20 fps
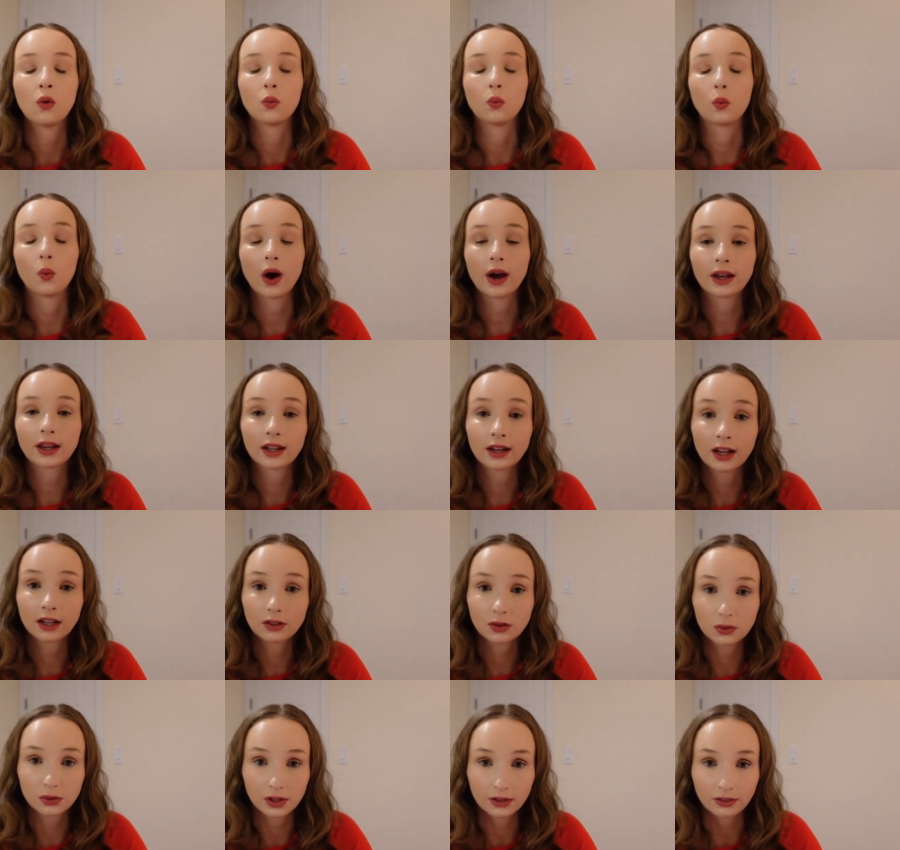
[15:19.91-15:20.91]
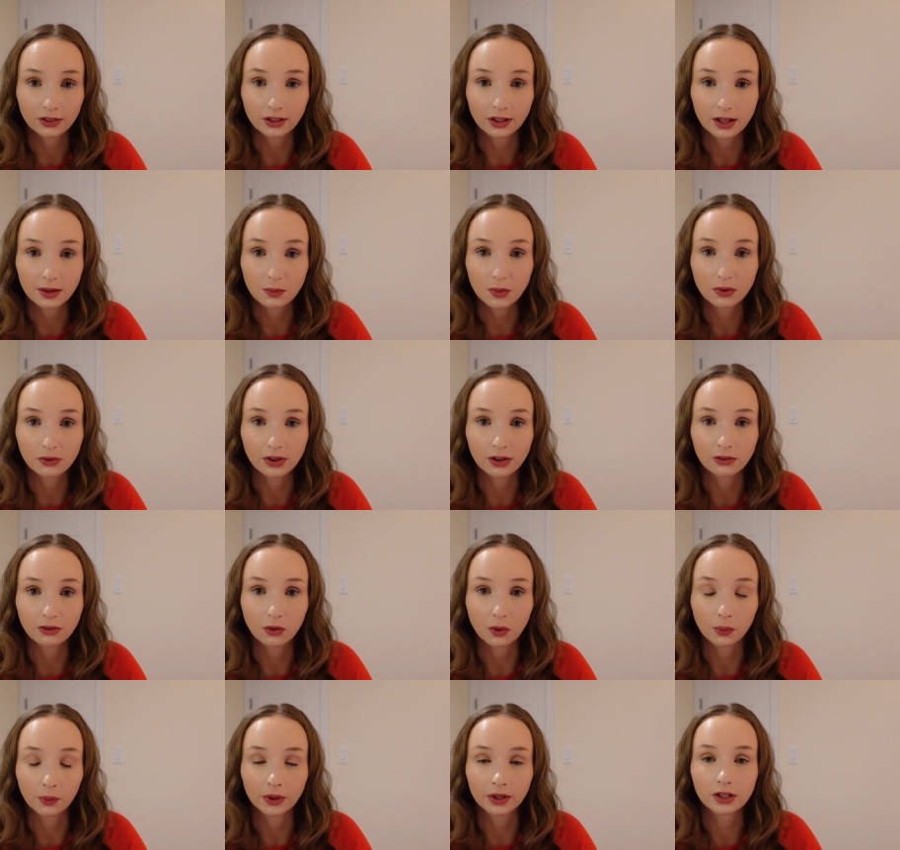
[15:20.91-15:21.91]
What can I do differently moving
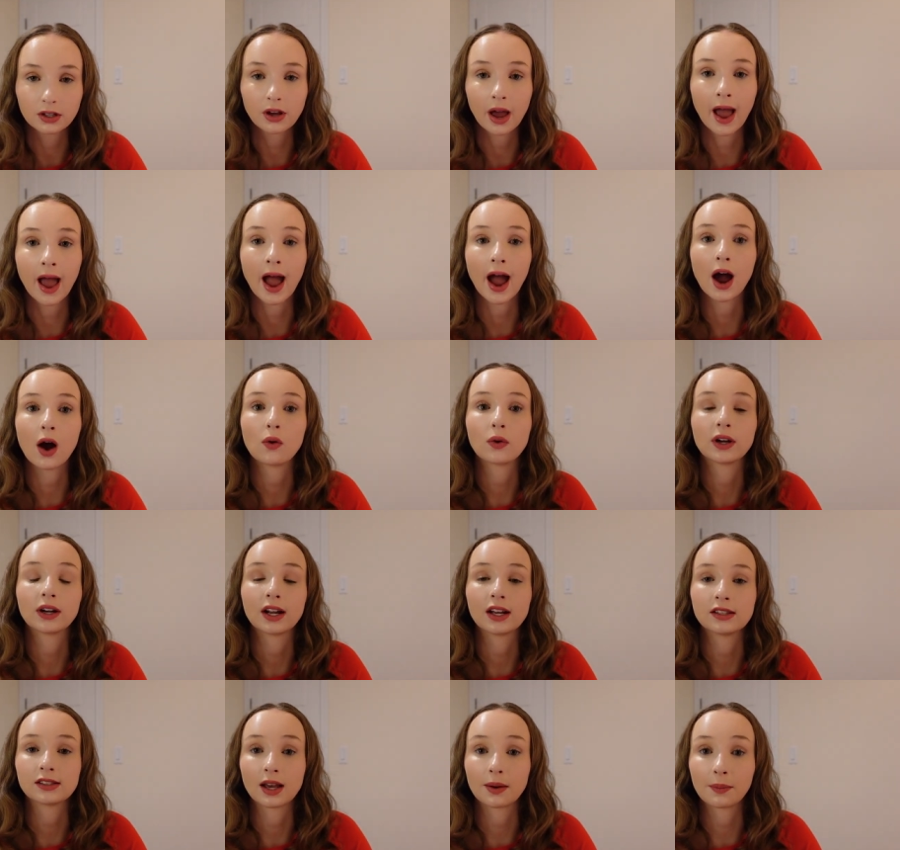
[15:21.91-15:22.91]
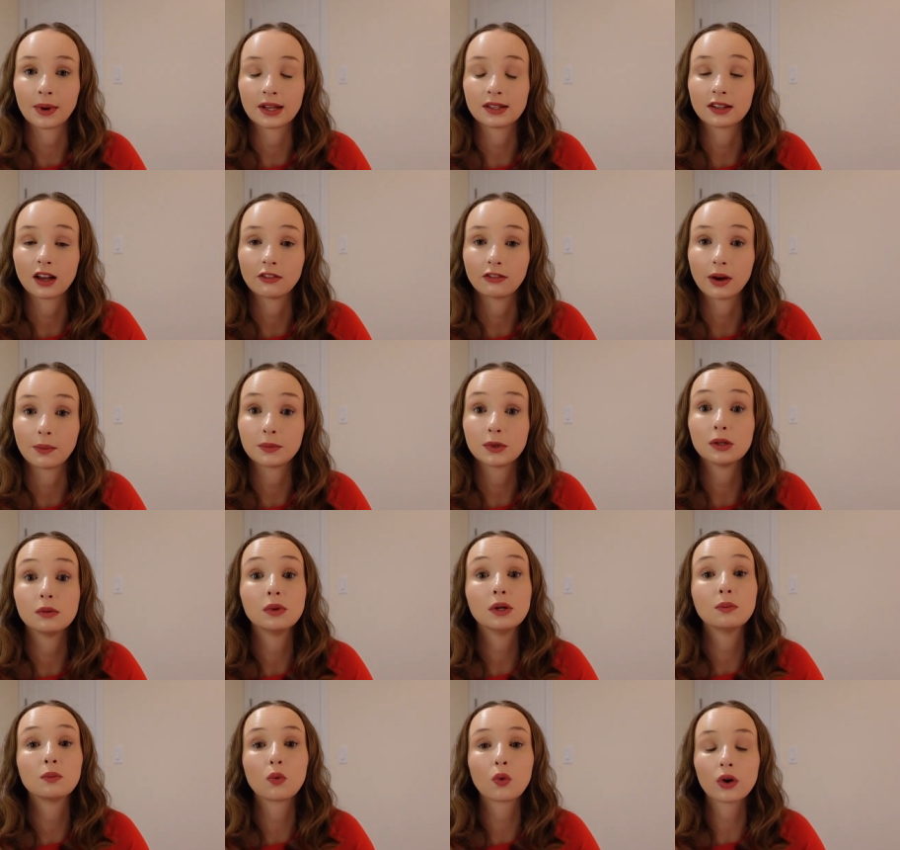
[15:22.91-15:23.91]
forward? How can I set myself up to
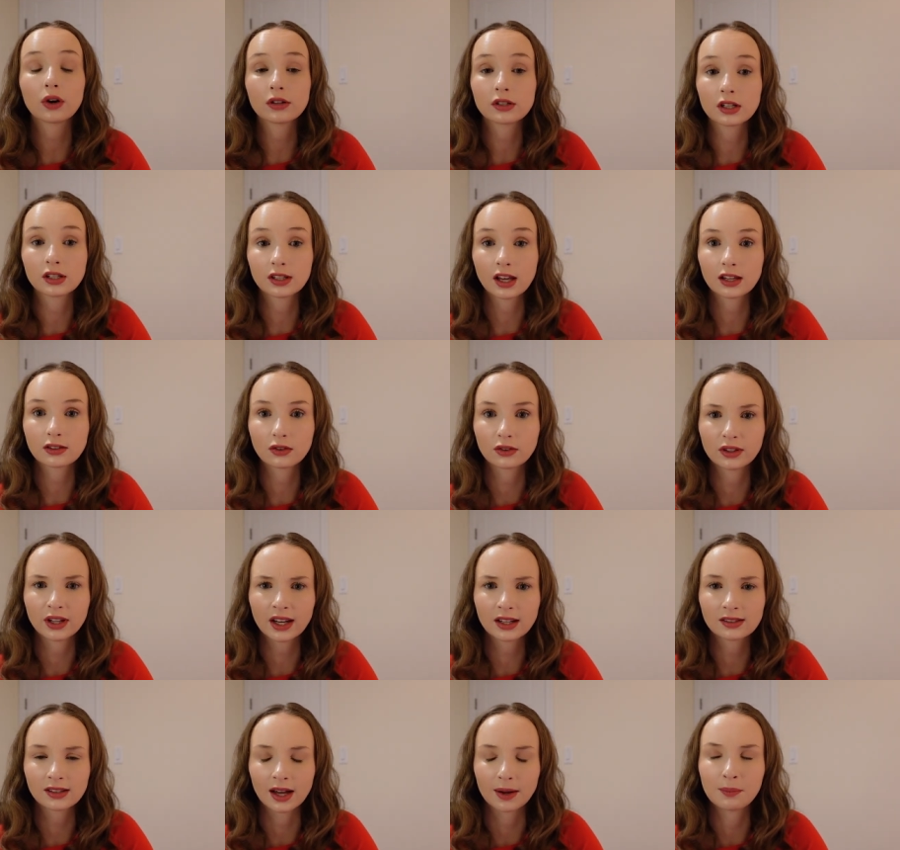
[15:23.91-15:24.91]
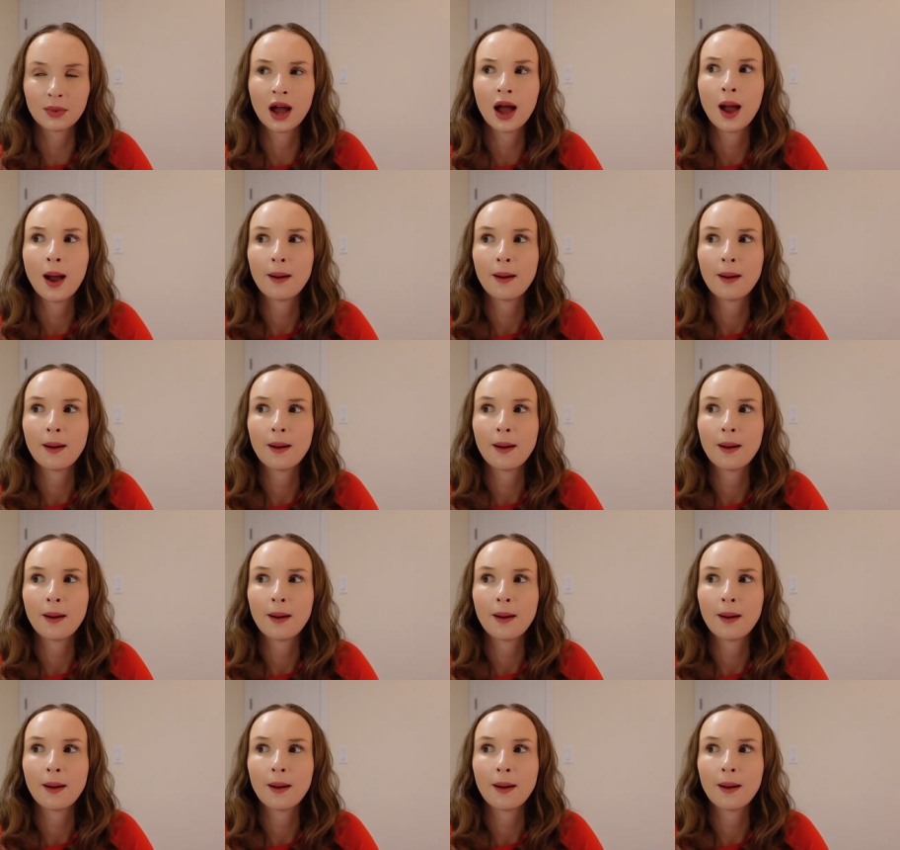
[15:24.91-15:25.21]
be more successful next time?